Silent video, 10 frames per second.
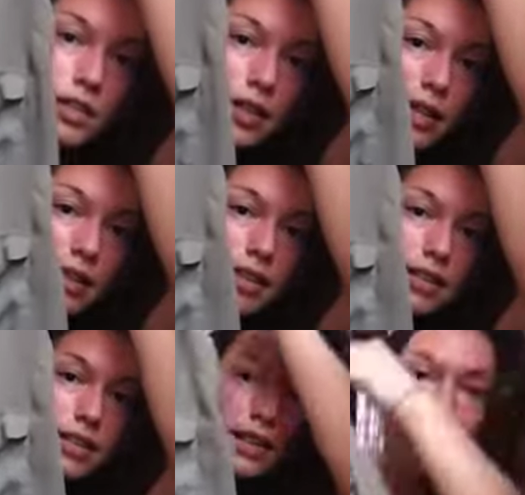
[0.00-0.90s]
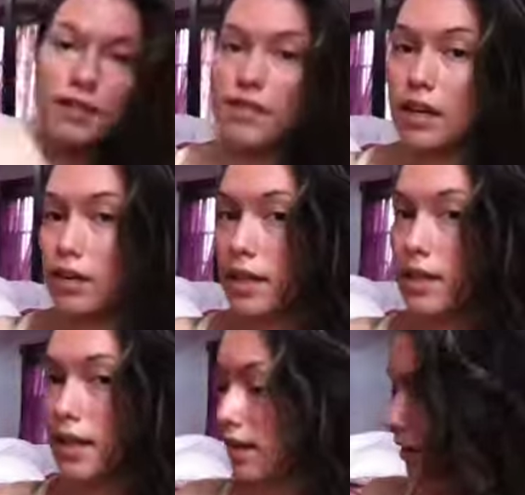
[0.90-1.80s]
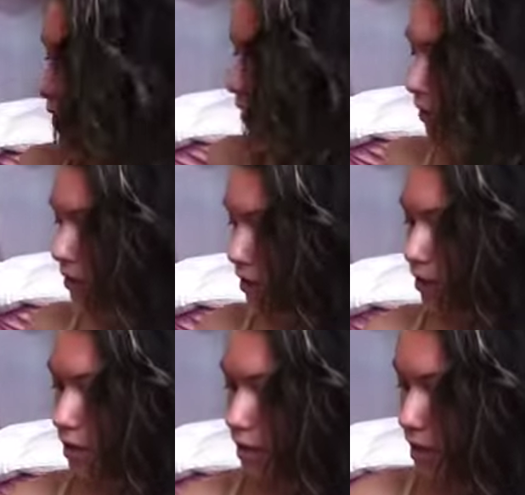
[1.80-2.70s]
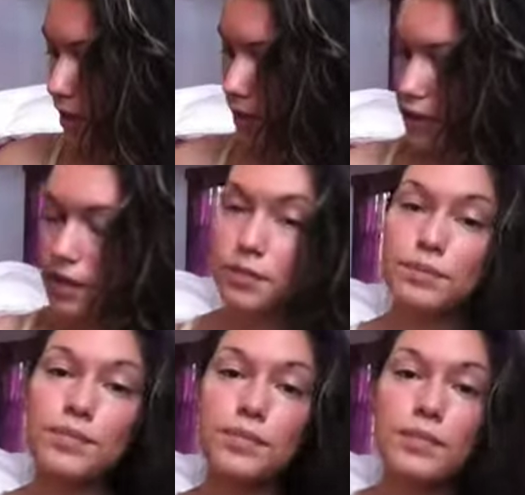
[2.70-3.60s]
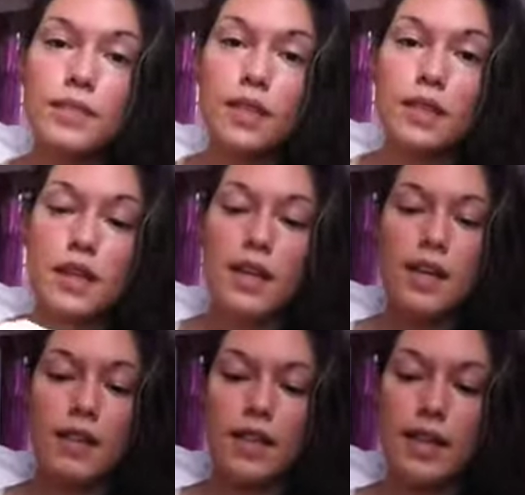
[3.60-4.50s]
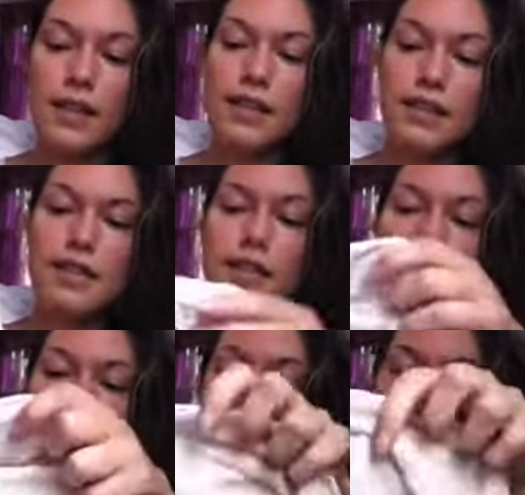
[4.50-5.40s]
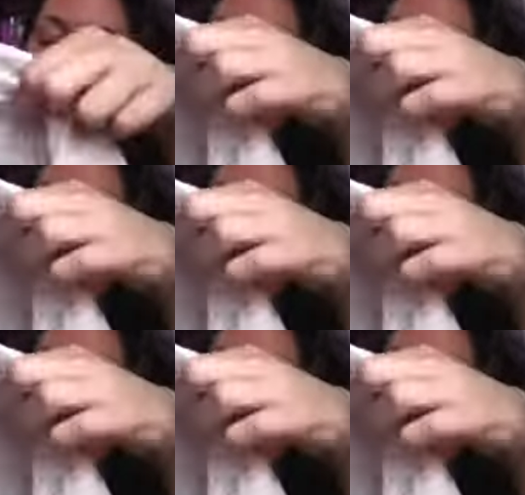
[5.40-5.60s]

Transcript: like this. I love that green color, the earthy color. Then I got this light